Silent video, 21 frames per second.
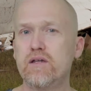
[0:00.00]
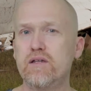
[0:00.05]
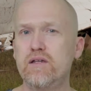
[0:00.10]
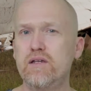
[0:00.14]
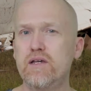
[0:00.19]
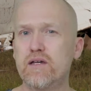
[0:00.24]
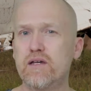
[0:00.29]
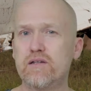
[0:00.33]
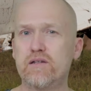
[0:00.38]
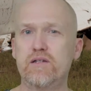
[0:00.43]

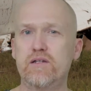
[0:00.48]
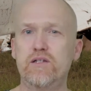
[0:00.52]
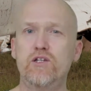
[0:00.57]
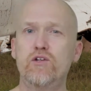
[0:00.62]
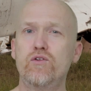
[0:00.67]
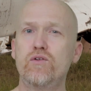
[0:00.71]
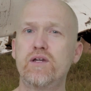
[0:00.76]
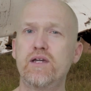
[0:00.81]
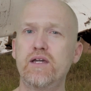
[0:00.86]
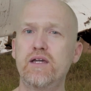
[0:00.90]
Yet
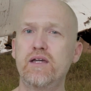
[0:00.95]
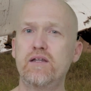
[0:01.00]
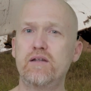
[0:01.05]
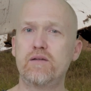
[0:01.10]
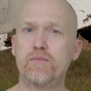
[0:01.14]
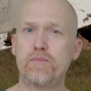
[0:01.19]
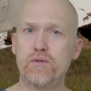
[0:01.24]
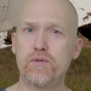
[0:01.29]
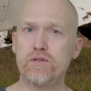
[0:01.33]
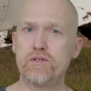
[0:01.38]
you
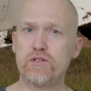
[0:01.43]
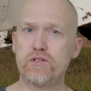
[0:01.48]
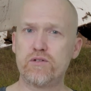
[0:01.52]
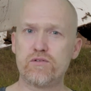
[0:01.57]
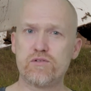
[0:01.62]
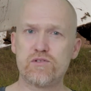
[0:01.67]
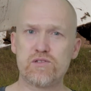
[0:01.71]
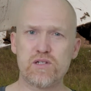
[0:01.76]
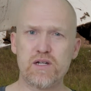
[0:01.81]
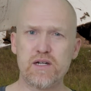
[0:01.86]
can't put
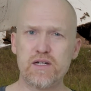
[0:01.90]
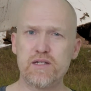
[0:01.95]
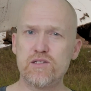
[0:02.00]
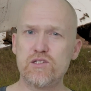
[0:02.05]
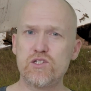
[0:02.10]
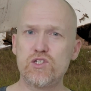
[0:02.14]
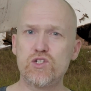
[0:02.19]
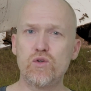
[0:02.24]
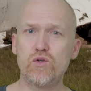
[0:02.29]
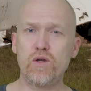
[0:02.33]
your
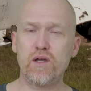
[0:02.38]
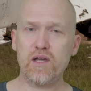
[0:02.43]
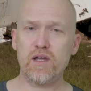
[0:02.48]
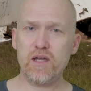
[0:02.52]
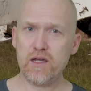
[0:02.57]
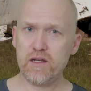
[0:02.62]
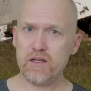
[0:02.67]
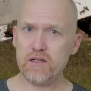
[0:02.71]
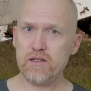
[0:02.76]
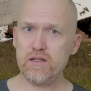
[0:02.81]
science to
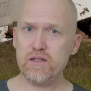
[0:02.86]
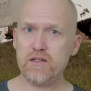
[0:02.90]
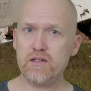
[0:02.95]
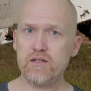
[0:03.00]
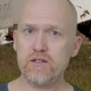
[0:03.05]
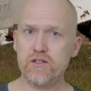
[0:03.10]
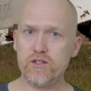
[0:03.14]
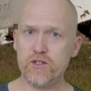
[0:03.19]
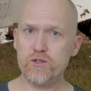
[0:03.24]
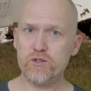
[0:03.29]
any
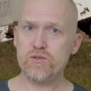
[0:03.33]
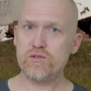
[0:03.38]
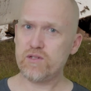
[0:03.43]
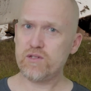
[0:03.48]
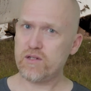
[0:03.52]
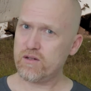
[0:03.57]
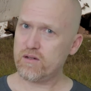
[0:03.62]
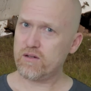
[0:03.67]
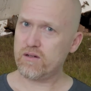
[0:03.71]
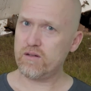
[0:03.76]

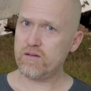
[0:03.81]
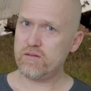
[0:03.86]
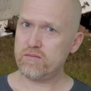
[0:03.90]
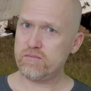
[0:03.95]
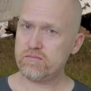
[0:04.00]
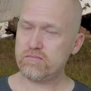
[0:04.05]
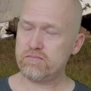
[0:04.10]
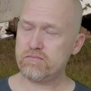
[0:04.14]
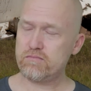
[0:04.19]
use at all.